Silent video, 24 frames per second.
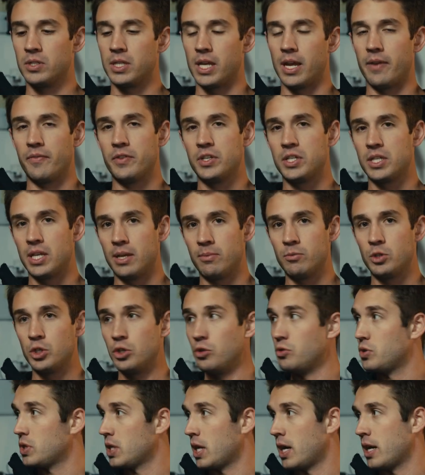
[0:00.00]
They have the same
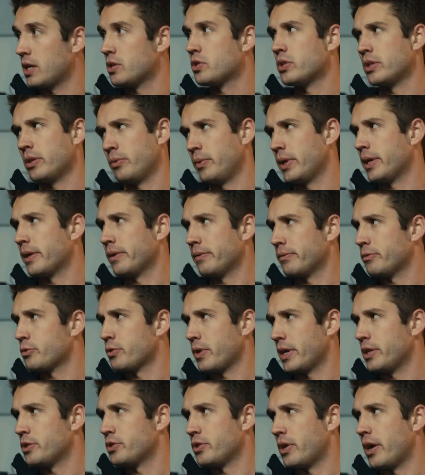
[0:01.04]
shoe size so that we can
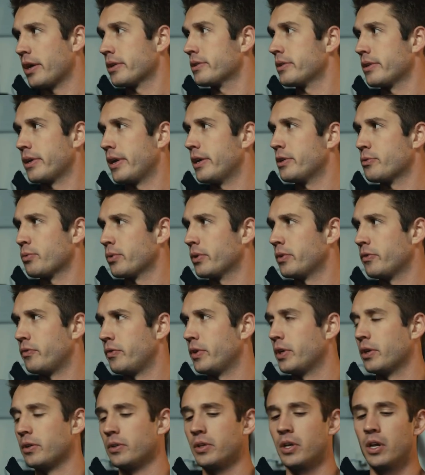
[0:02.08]
trade socks in case we're in the
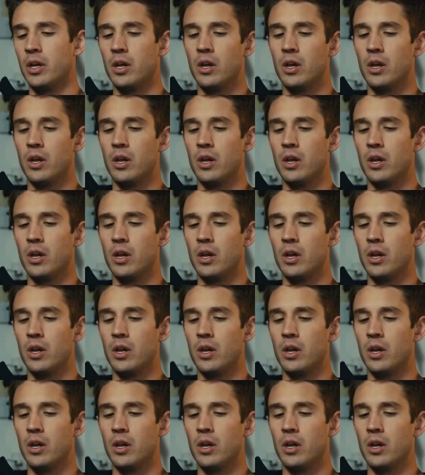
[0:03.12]
field.